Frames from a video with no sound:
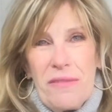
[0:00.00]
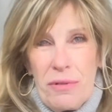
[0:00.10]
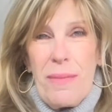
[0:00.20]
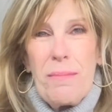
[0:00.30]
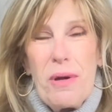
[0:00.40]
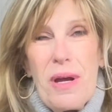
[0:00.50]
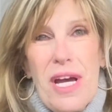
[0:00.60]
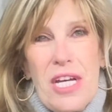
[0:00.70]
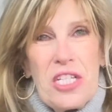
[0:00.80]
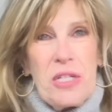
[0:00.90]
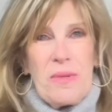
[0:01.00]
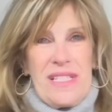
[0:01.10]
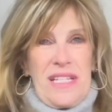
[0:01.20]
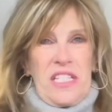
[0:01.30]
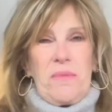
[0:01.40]
Remember, she
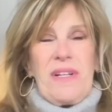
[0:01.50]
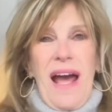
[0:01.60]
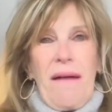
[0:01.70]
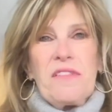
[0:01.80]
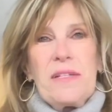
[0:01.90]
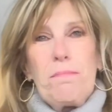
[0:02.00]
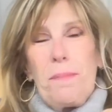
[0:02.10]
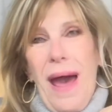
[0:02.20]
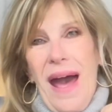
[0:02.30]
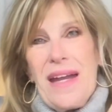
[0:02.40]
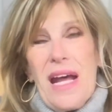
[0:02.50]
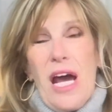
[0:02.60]
was she would have to pat